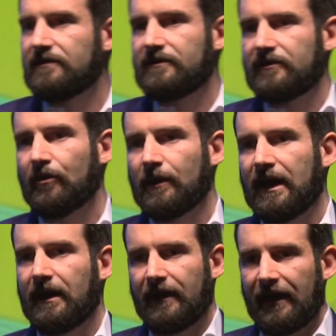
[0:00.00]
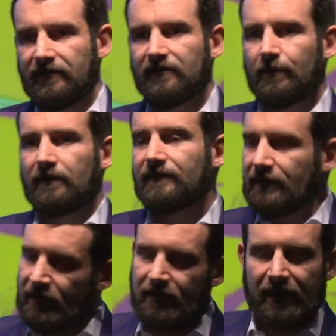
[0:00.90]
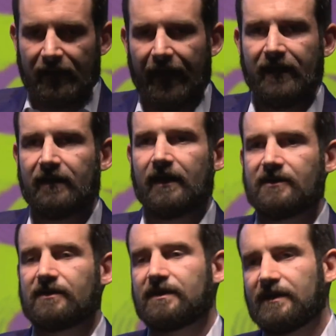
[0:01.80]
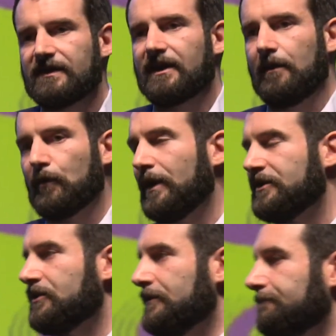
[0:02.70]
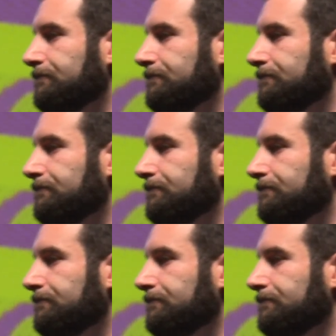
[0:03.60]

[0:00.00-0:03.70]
Double-ended answers to the same question.